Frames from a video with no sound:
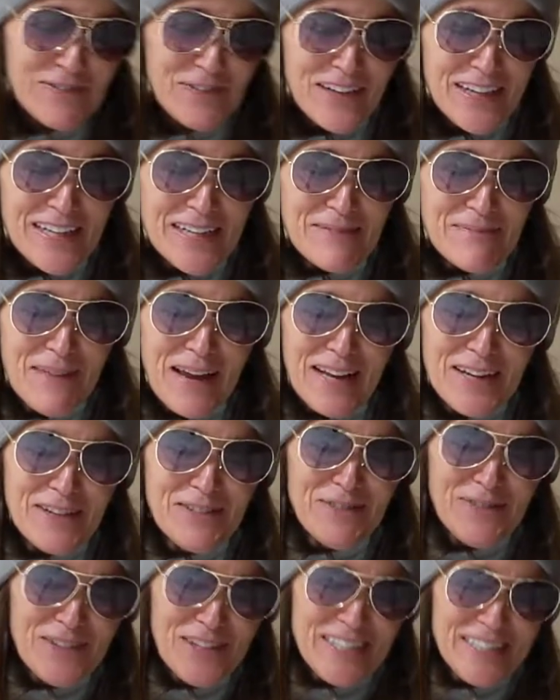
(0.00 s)
feeding
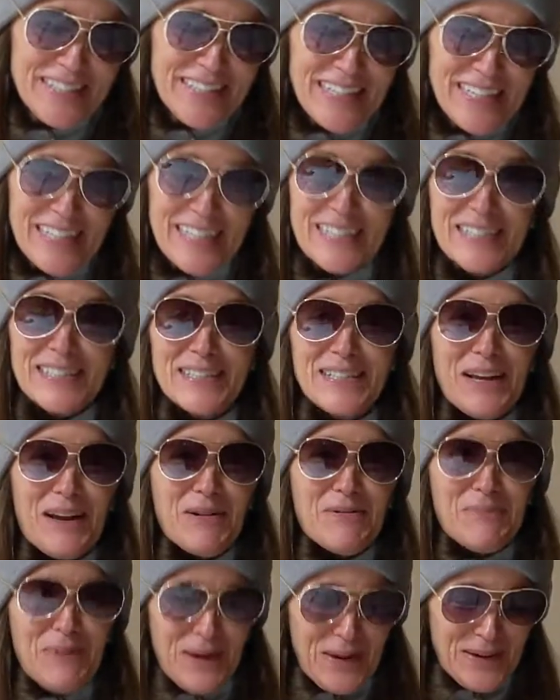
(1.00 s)
mating frenzy is
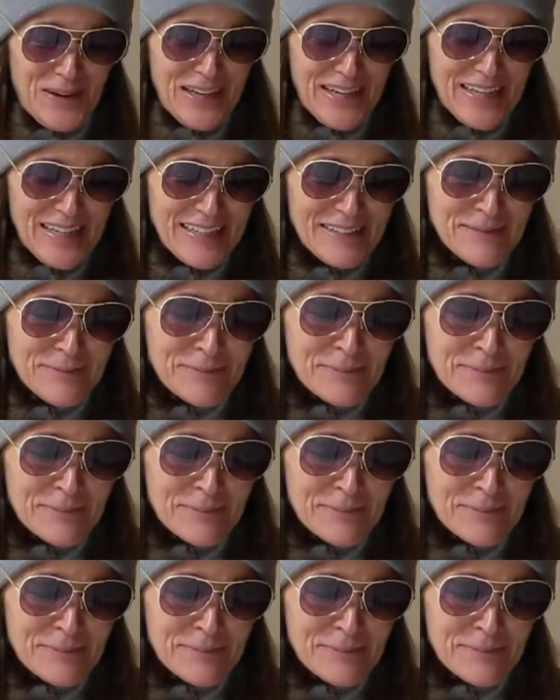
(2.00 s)
no party.